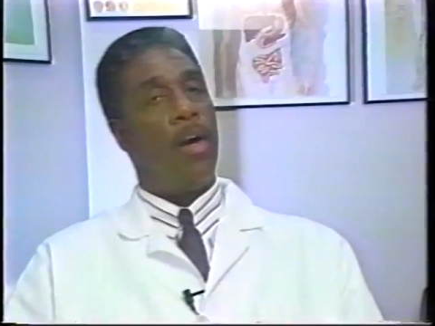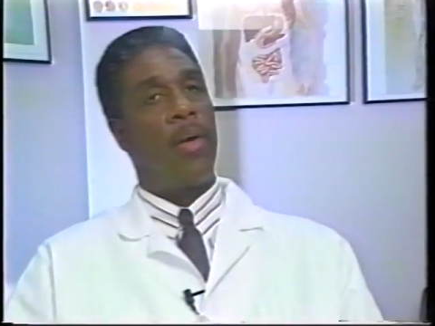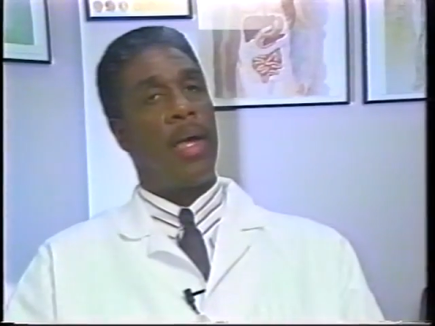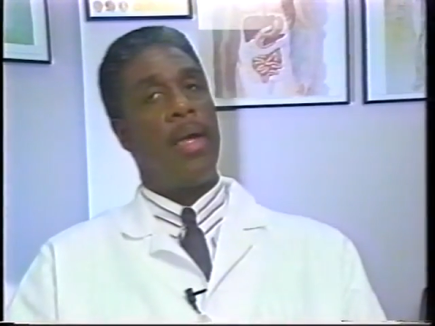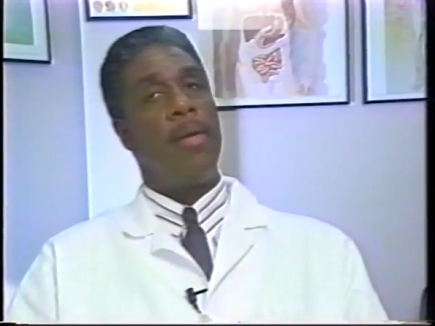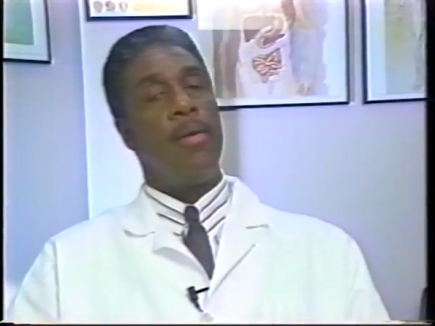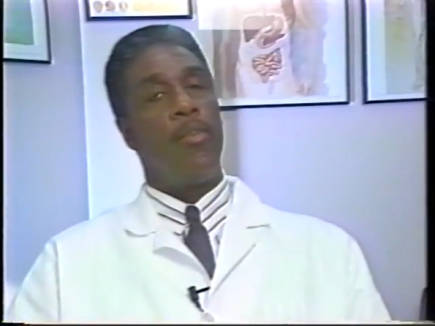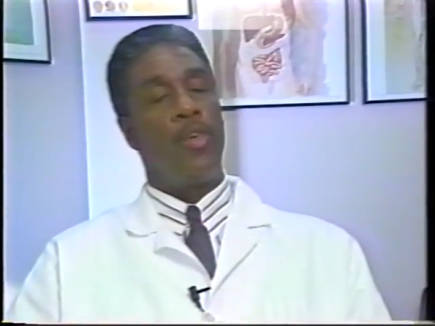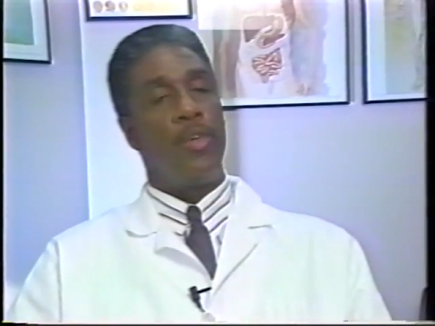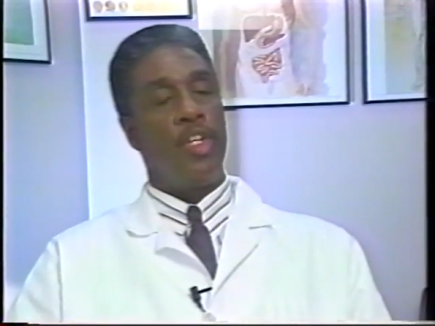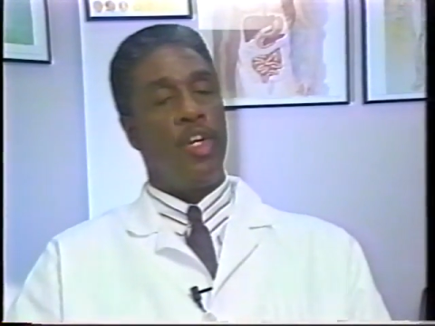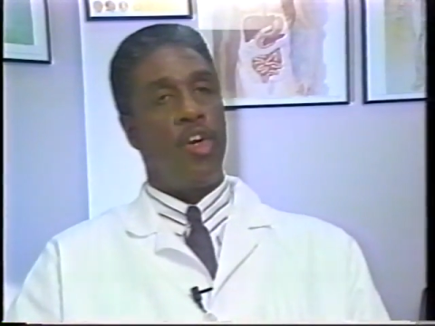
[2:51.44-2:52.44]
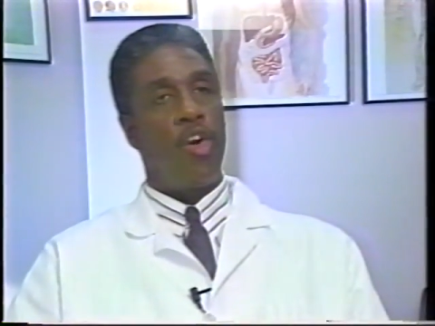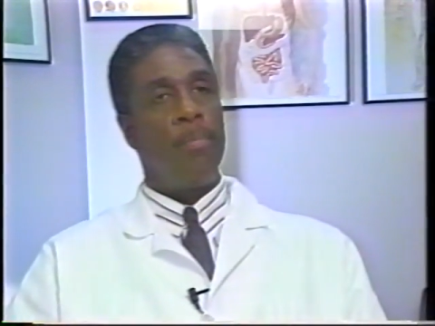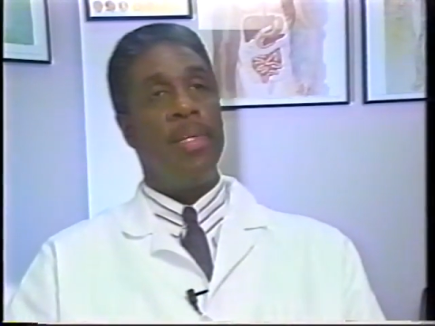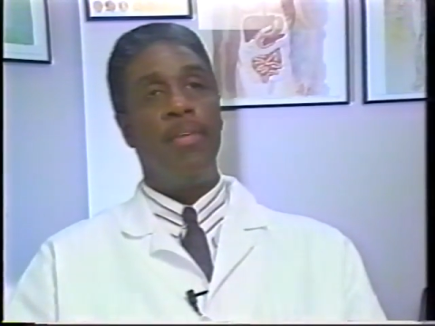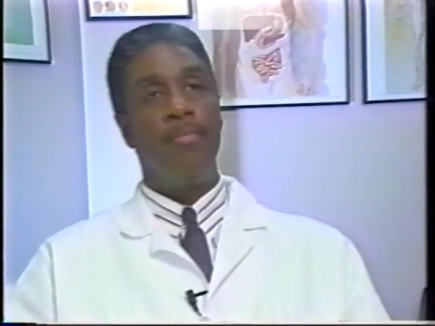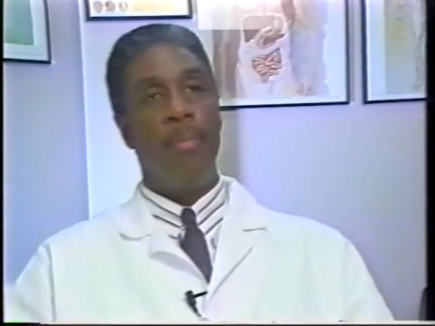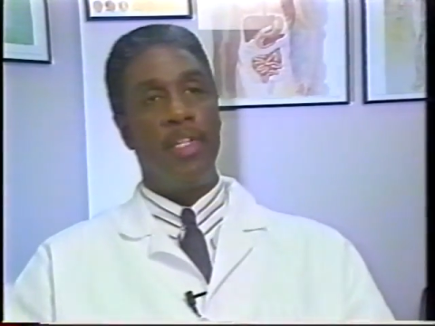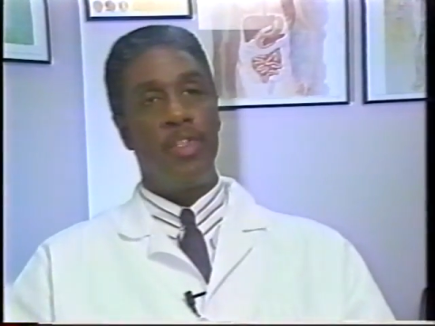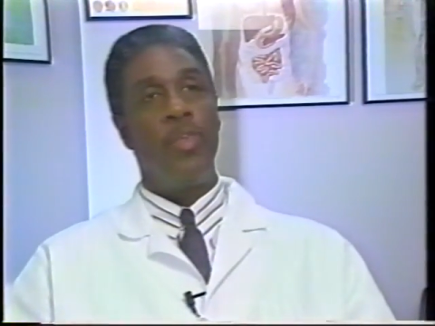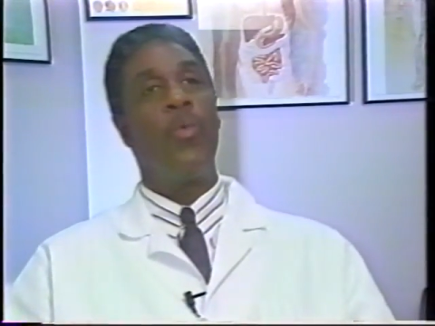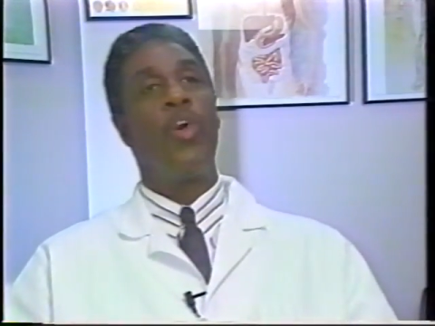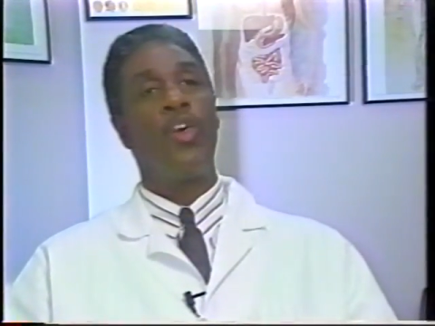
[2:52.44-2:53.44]
Okay, you heard me
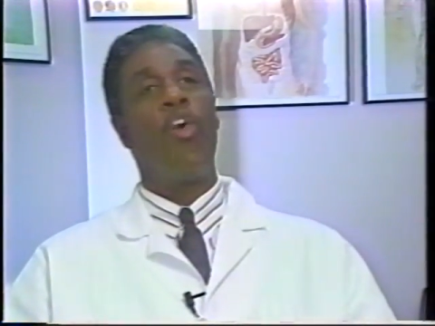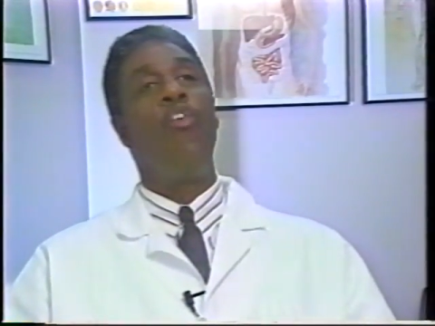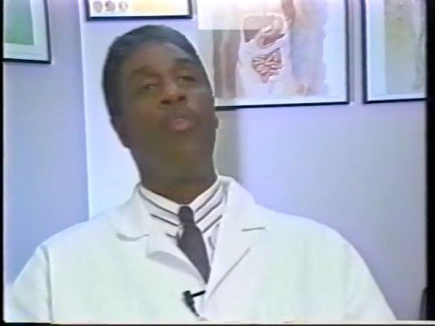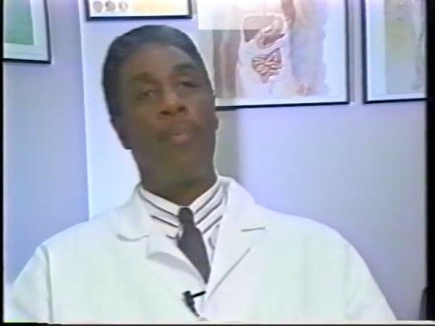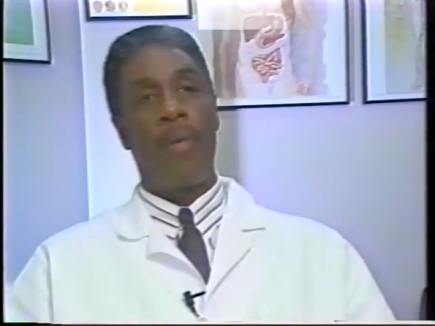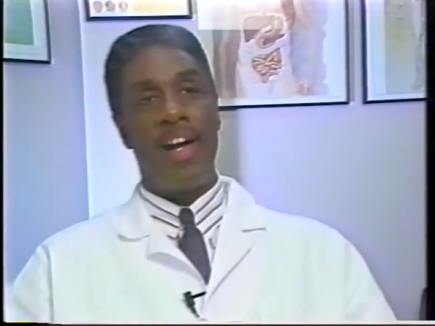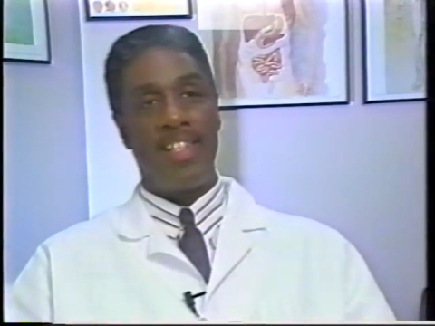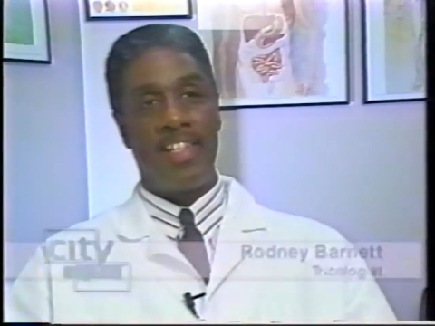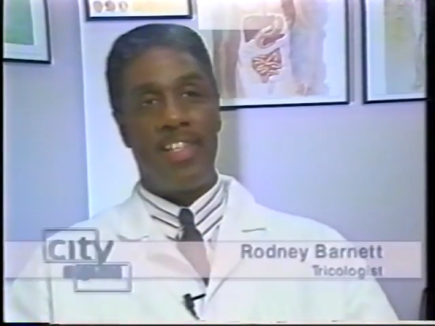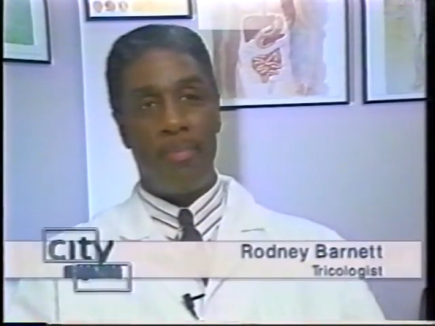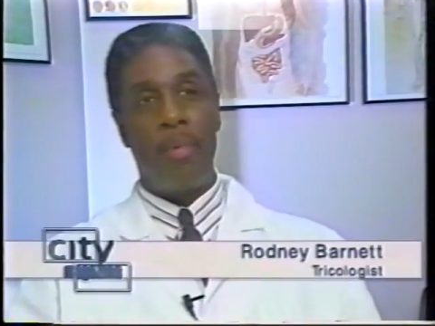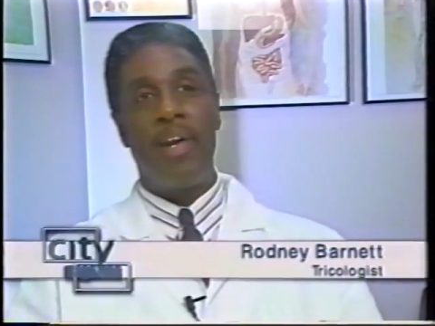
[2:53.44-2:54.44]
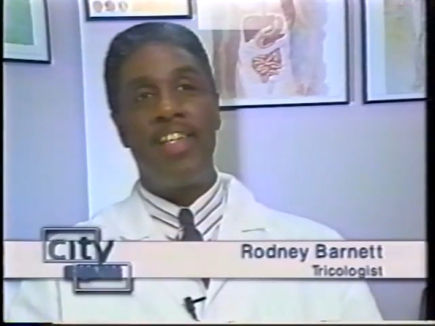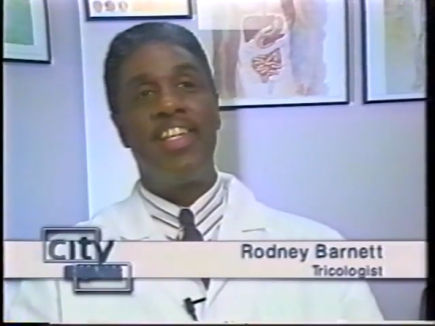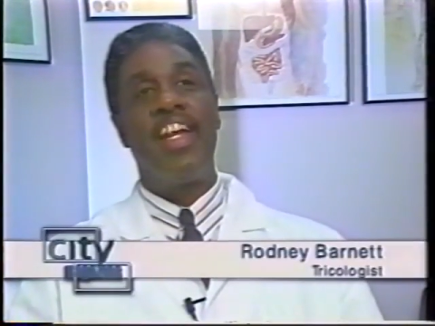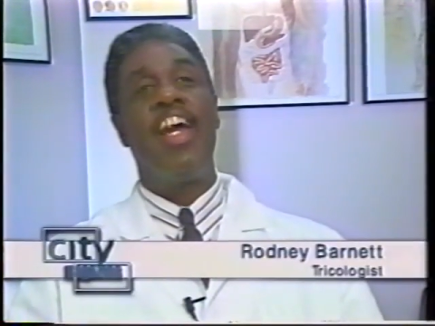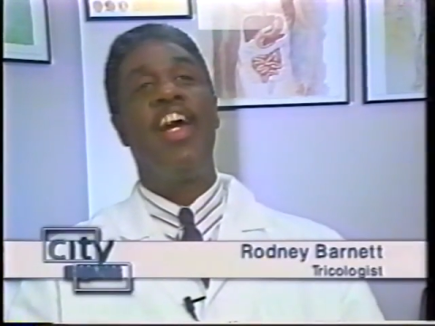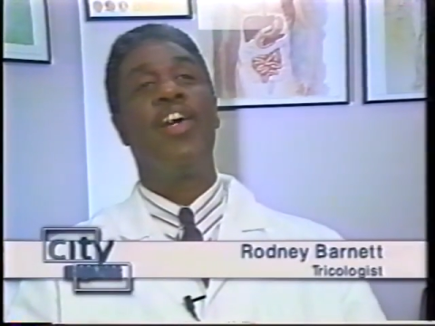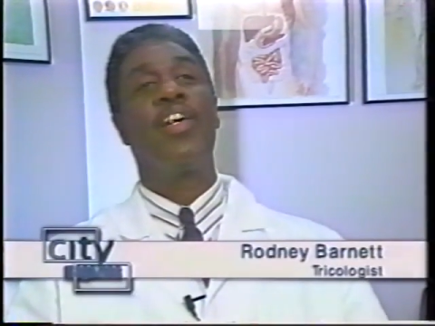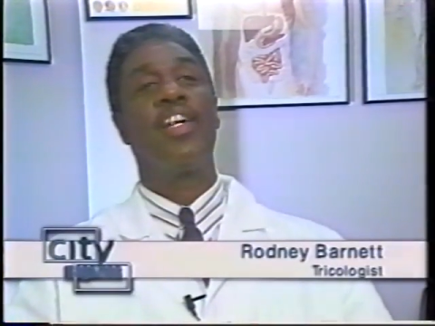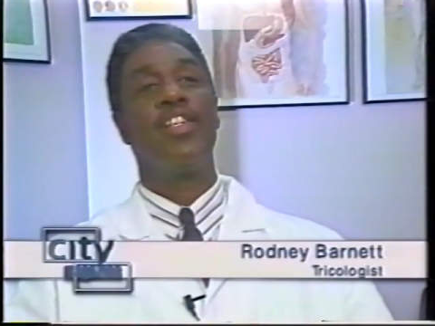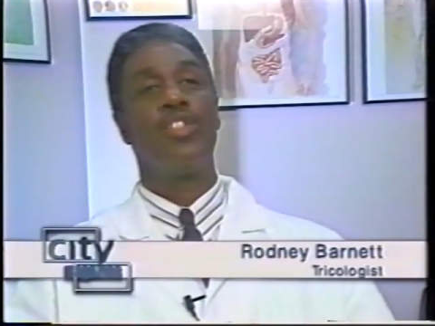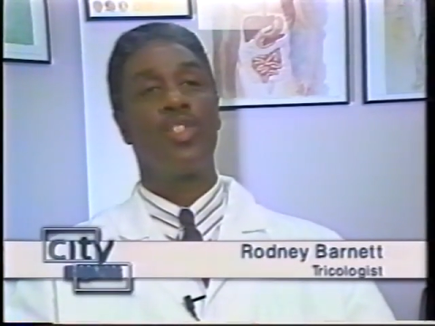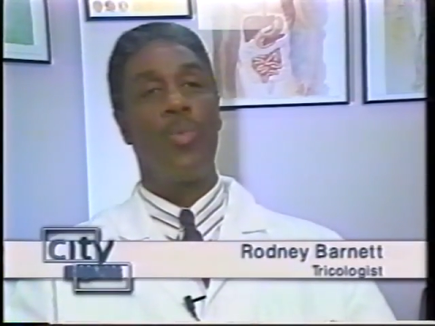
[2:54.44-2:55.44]
mention the word overprocess. Remember I said hair
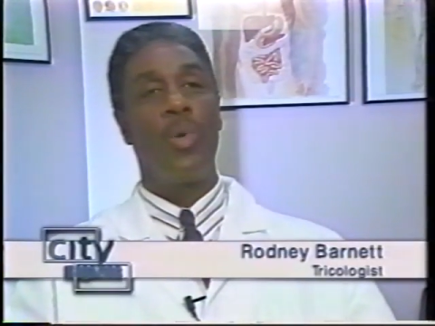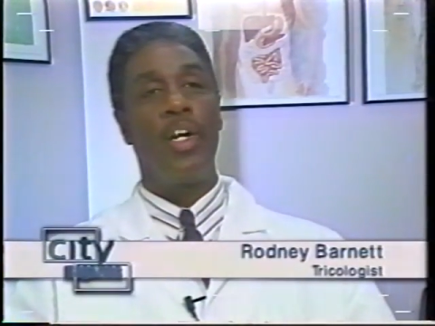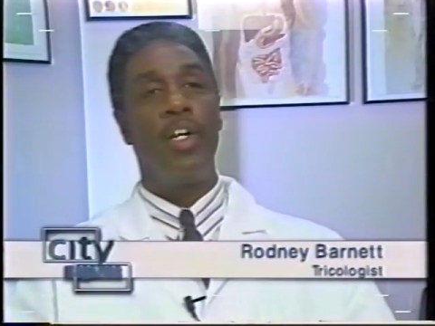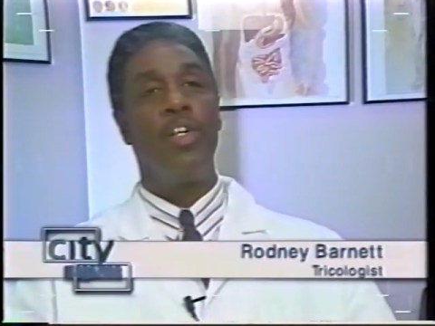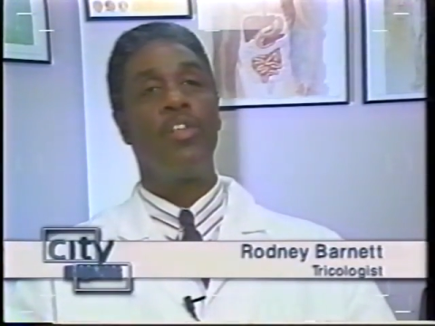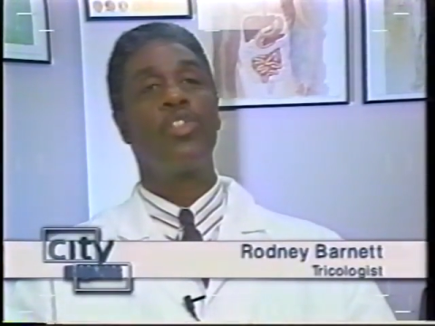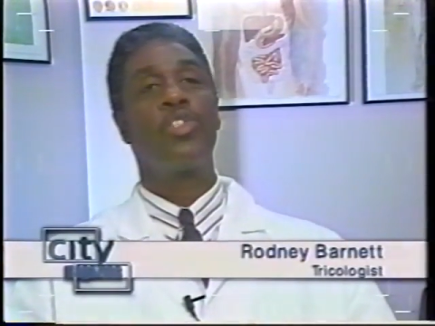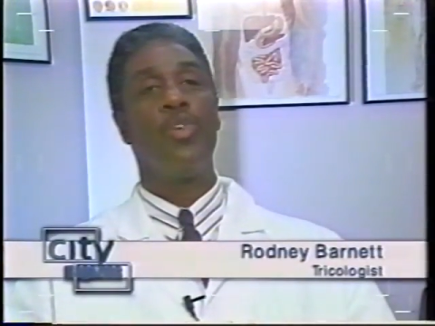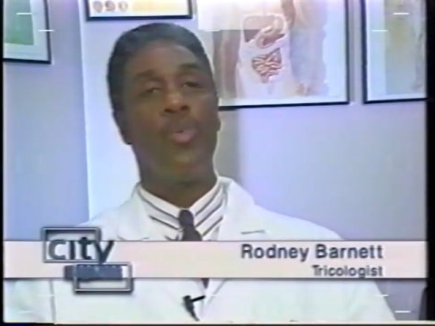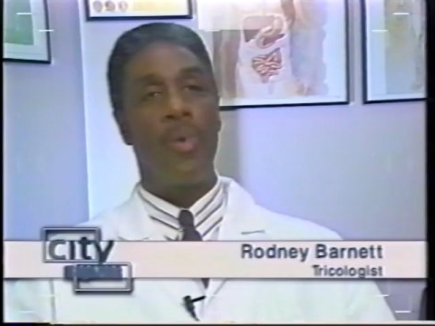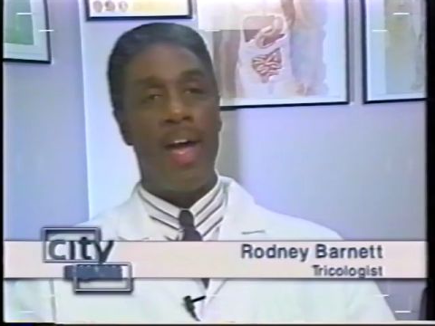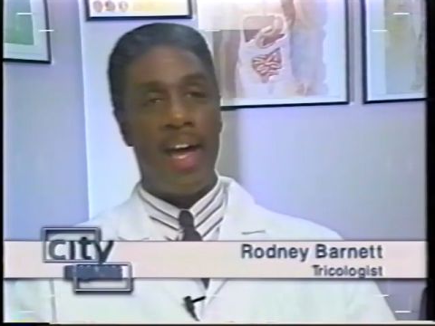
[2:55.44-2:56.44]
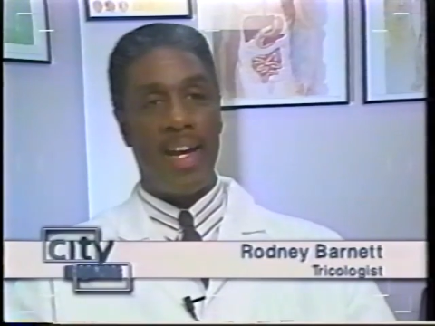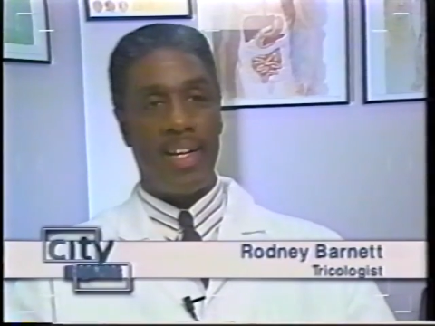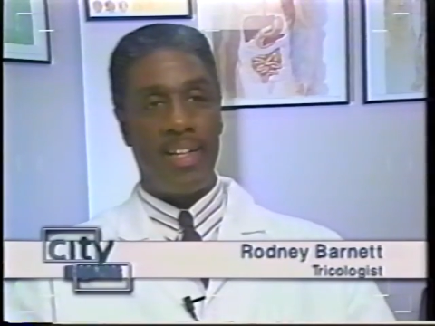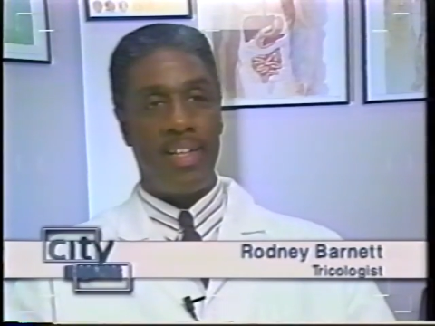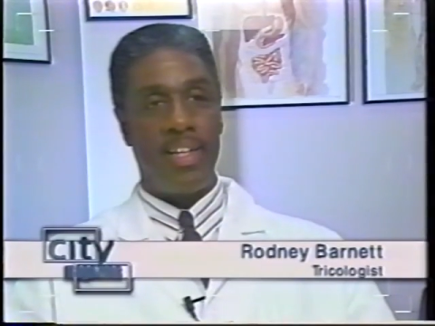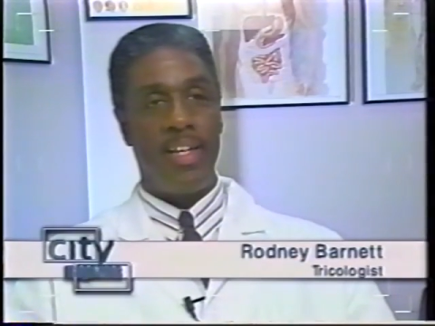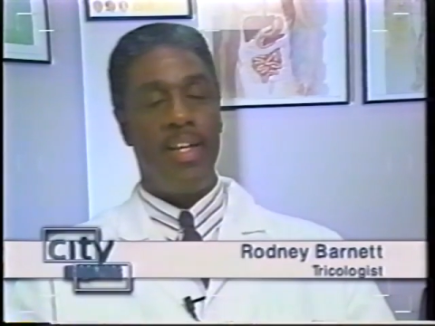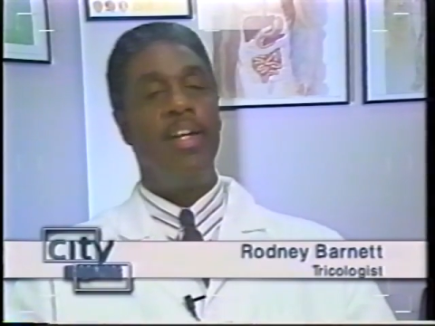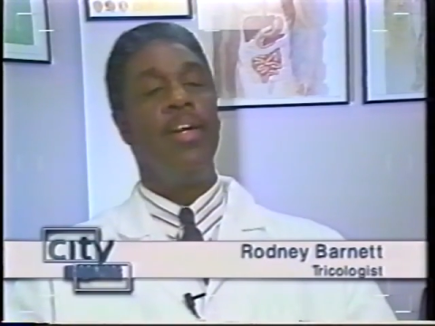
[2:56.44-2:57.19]
can swell so radically?